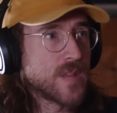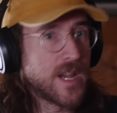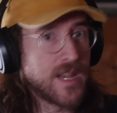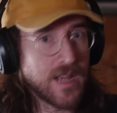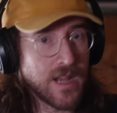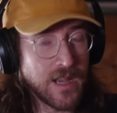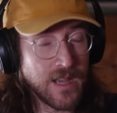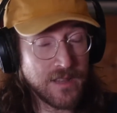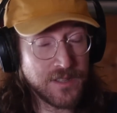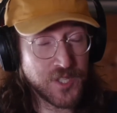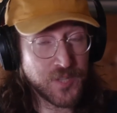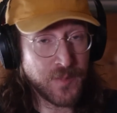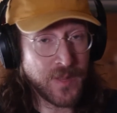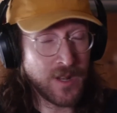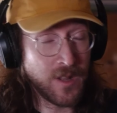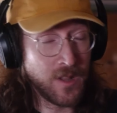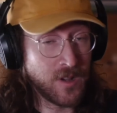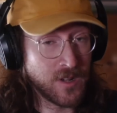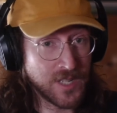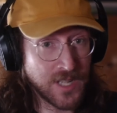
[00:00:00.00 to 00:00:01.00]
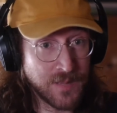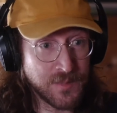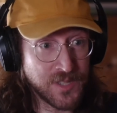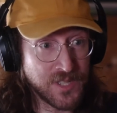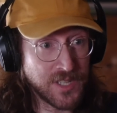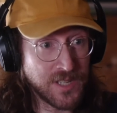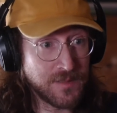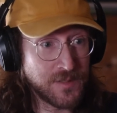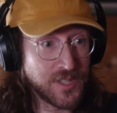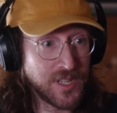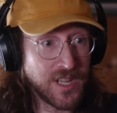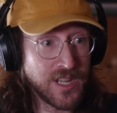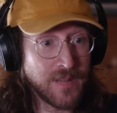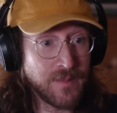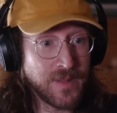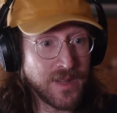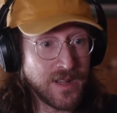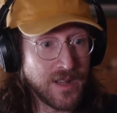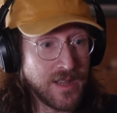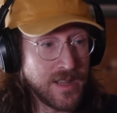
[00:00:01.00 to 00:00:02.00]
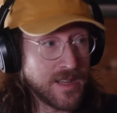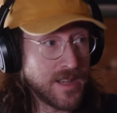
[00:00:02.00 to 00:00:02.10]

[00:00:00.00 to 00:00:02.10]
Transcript: I had spent a long time since I've seen it, but I